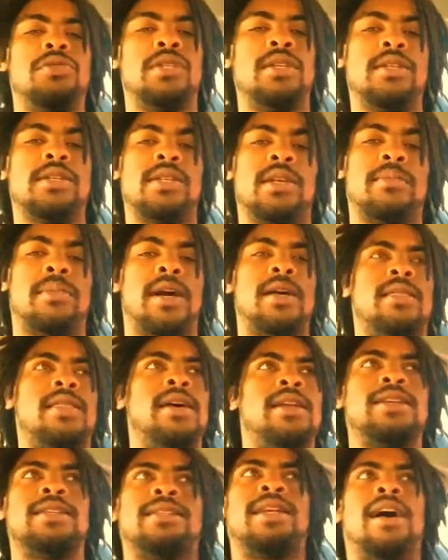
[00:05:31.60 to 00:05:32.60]
see something like
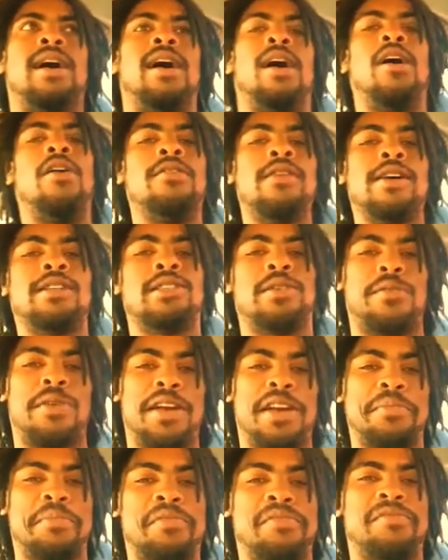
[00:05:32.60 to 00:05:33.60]
that, it's not, oh, that's a
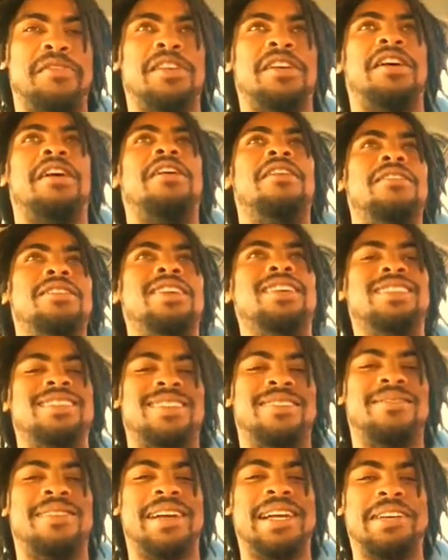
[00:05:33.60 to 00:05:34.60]
random event. Oh, that's
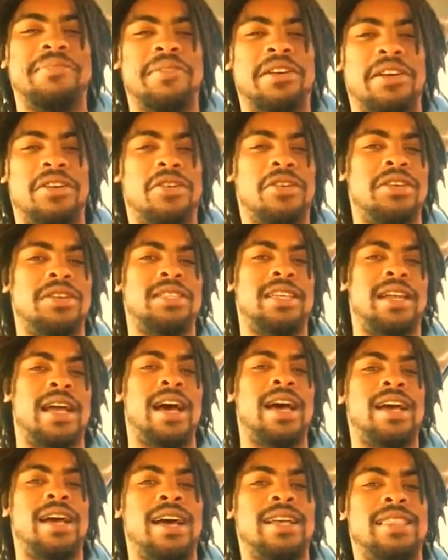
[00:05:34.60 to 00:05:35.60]
a random occurrence that
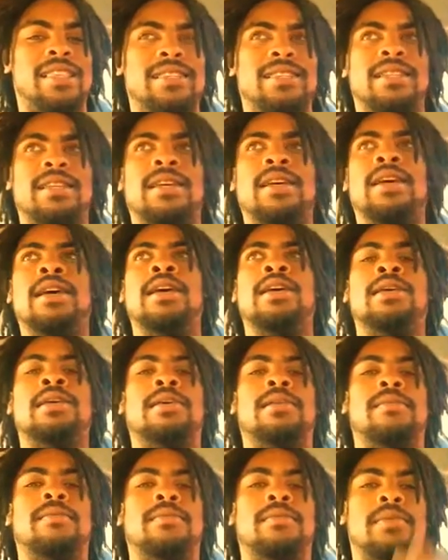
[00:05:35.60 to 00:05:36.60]
I got to see.
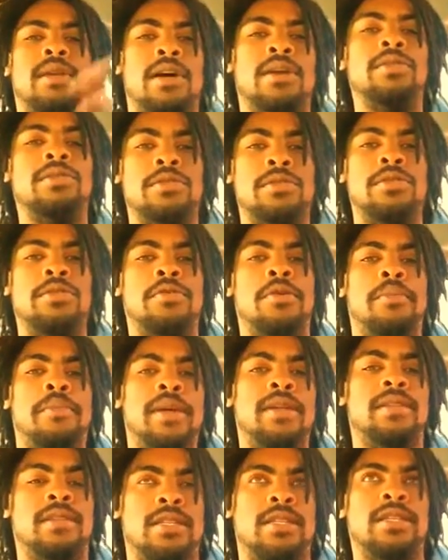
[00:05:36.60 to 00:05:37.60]
No, you were
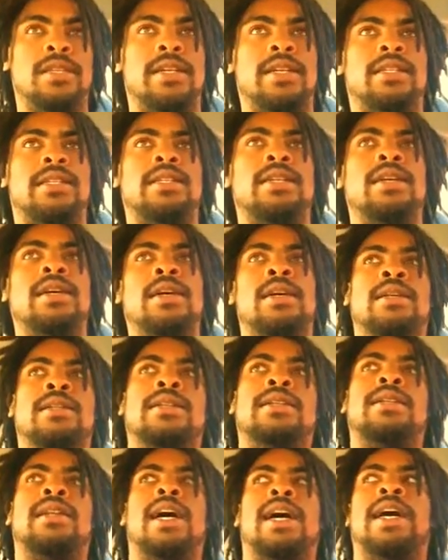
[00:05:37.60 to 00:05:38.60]
meant to see that shit.
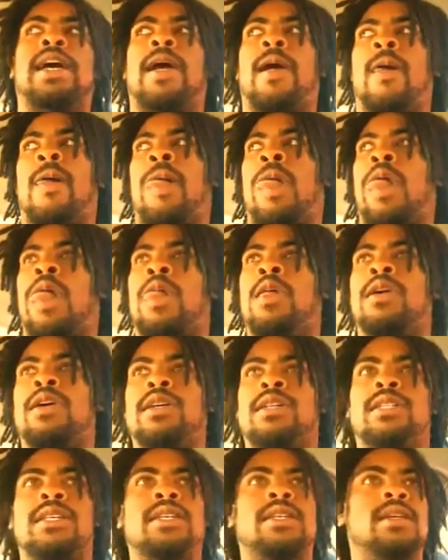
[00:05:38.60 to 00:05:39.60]
Just like you
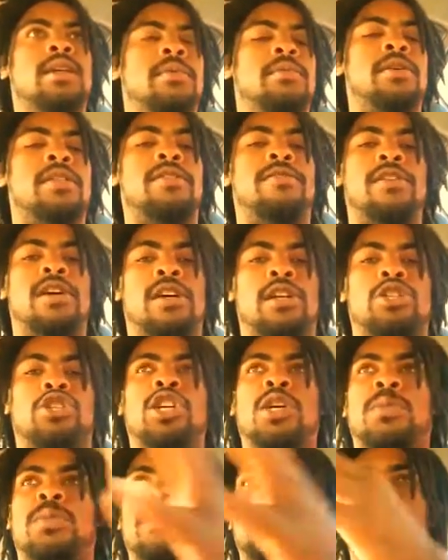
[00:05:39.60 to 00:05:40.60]
could see a motherfucking
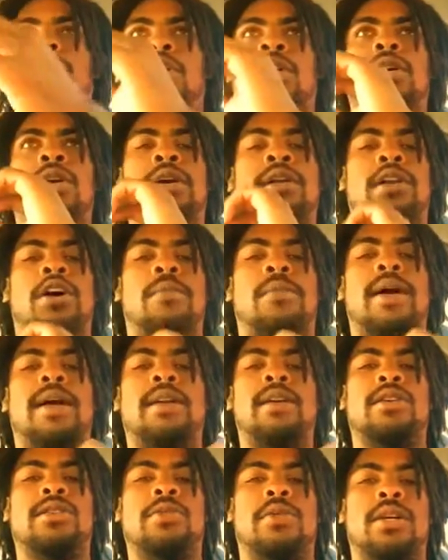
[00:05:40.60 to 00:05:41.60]
trip and fall and
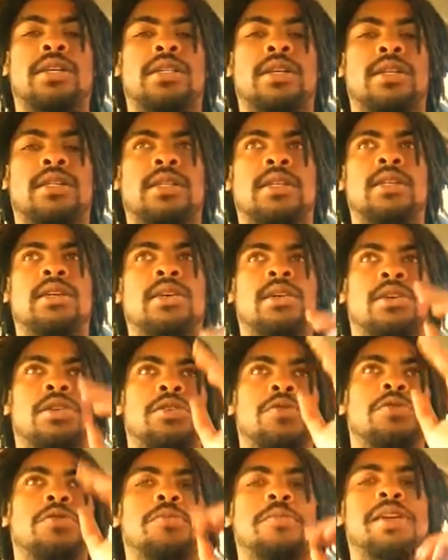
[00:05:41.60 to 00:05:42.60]
nobody else watched that shit.
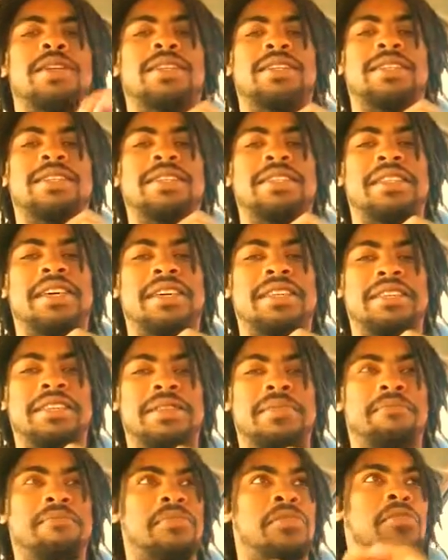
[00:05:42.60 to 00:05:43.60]
You were meant to see that shit.
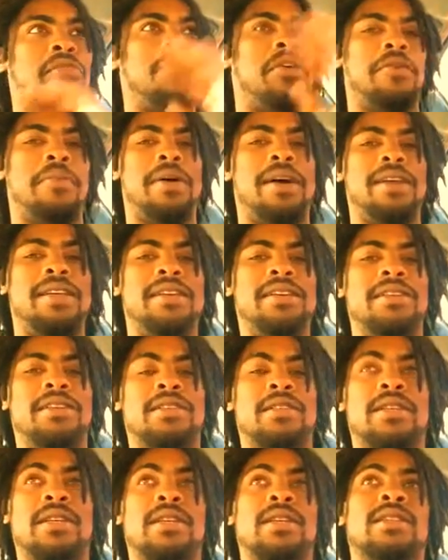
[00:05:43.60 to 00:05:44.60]
Nobody
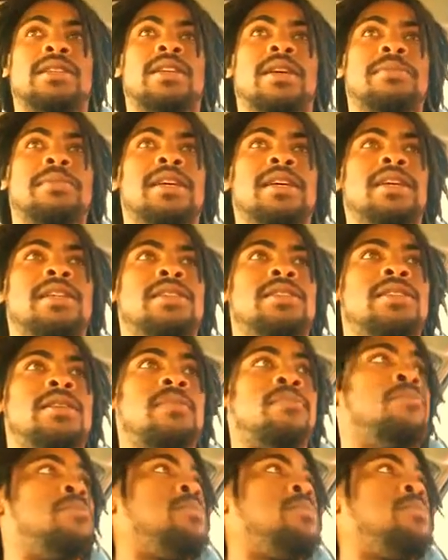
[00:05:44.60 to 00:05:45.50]
else. Some things